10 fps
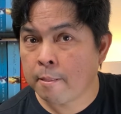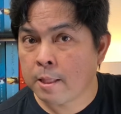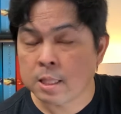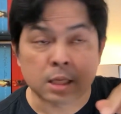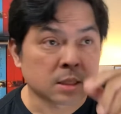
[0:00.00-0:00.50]

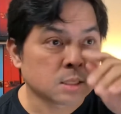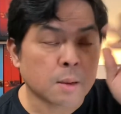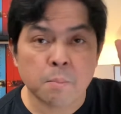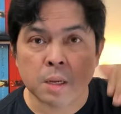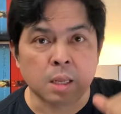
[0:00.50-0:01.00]
then
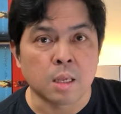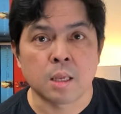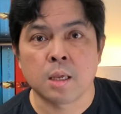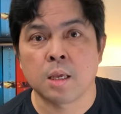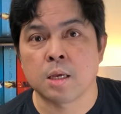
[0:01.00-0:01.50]
somebody
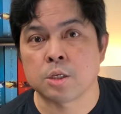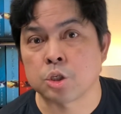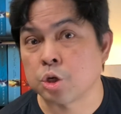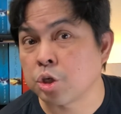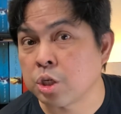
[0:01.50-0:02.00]
is
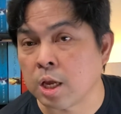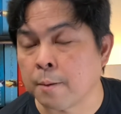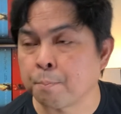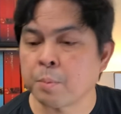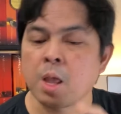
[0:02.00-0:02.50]
searching
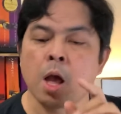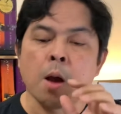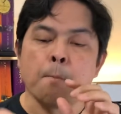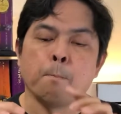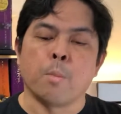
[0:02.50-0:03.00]

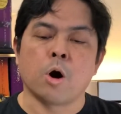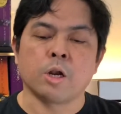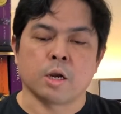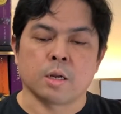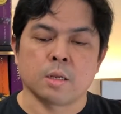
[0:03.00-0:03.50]

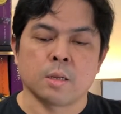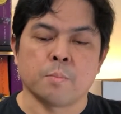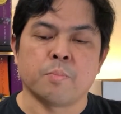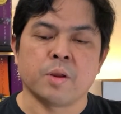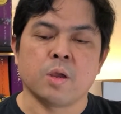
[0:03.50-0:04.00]
Monarch
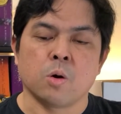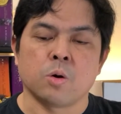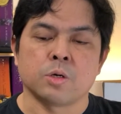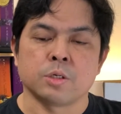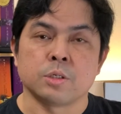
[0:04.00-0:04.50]

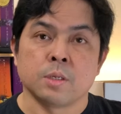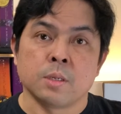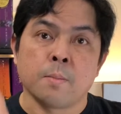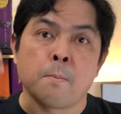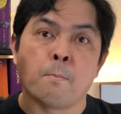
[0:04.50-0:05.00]
pre-orders.
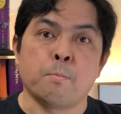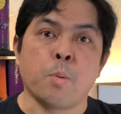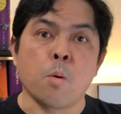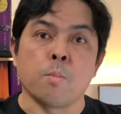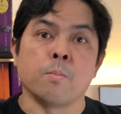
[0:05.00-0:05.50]

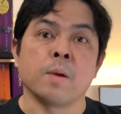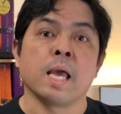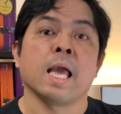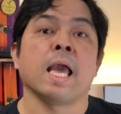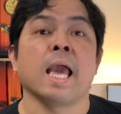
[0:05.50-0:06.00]
Boom.
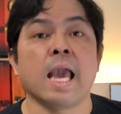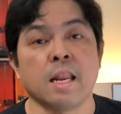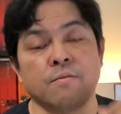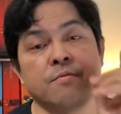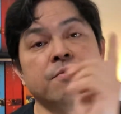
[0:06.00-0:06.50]
And the
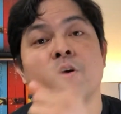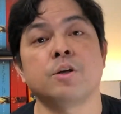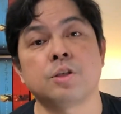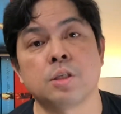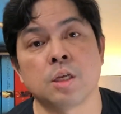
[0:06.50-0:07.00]

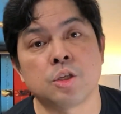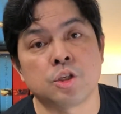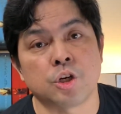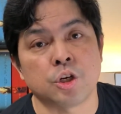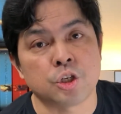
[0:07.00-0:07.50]
first
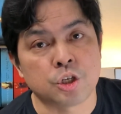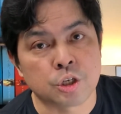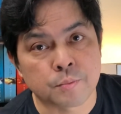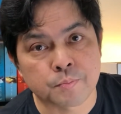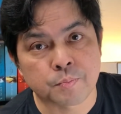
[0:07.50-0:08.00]
search
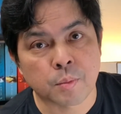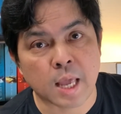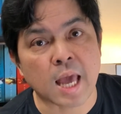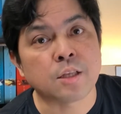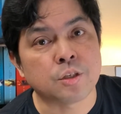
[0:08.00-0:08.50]

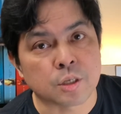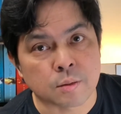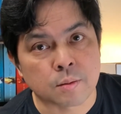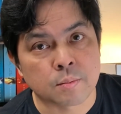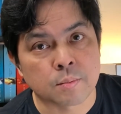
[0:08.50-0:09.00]
engine
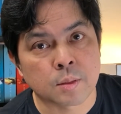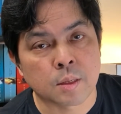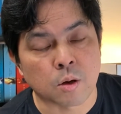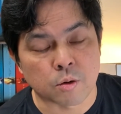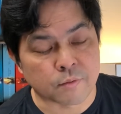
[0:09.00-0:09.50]

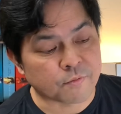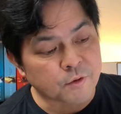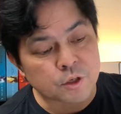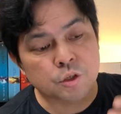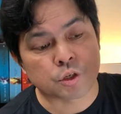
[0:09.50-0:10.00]
or the
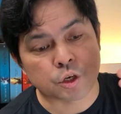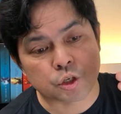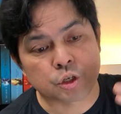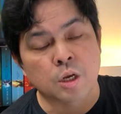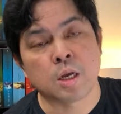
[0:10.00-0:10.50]
first
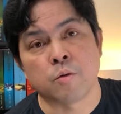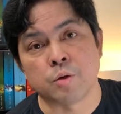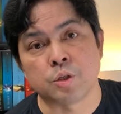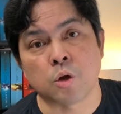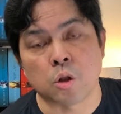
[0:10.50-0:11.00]
search
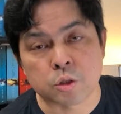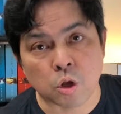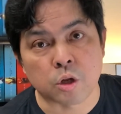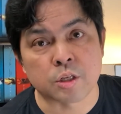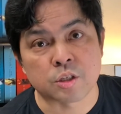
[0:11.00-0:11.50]
result
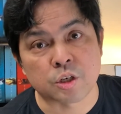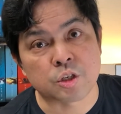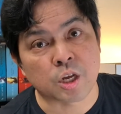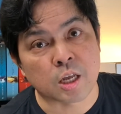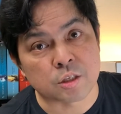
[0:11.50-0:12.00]
on the search
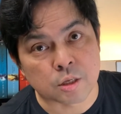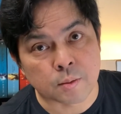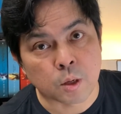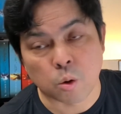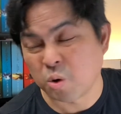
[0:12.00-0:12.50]
engine
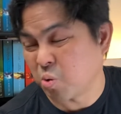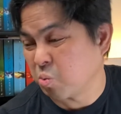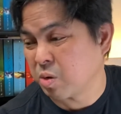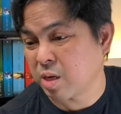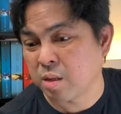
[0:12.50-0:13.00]
or
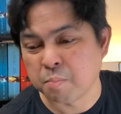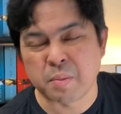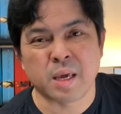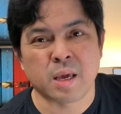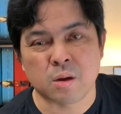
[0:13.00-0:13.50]
Google,
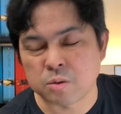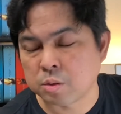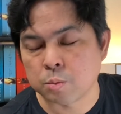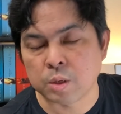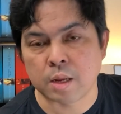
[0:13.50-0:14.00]
Bing, or
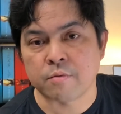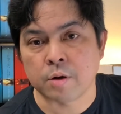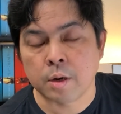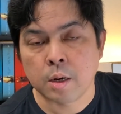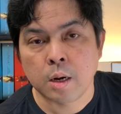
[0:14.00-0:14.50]
whatever,
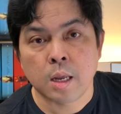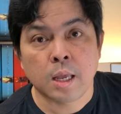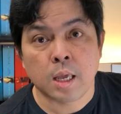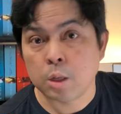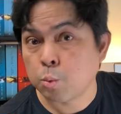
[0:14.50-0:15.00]

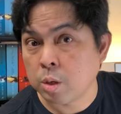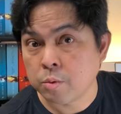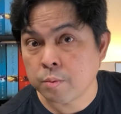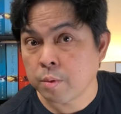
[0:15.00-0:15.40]
it will